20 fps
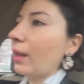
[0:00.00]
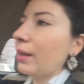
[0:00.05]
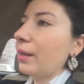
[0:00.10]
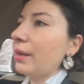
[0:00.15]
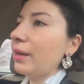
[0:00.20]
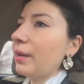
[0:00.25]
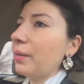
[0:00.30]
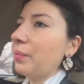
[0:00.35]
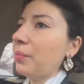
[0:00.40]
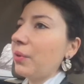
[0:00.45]

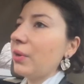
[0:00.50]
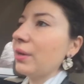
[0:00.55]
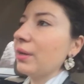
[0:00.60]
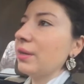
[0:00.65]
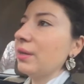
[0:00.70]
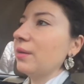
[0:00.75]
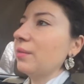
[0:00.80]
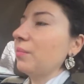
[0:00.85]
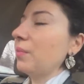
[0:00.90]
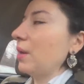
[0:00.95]
Yeah, I'm
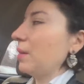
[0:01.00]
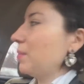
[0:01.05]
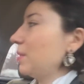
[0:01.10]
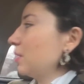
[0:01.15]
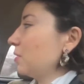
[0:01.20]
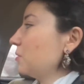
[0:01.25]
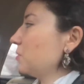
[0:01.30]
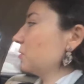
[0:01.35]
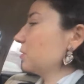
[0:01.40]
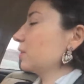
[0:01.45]
parking by my
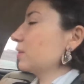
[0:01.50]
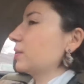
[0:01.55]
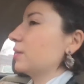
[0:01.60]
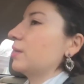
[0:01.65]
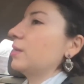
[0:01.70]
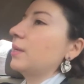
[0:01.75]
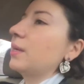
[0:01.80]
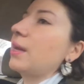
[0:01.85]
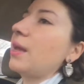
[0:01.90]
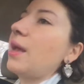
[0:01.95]

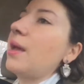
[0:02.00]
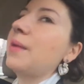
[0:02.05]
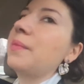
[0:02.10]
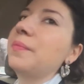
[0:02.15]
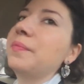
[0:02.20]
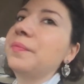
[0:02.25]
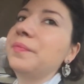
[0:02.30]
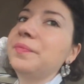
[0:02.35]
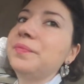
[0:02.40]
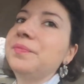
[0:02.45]
coworker
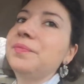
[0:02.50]
again.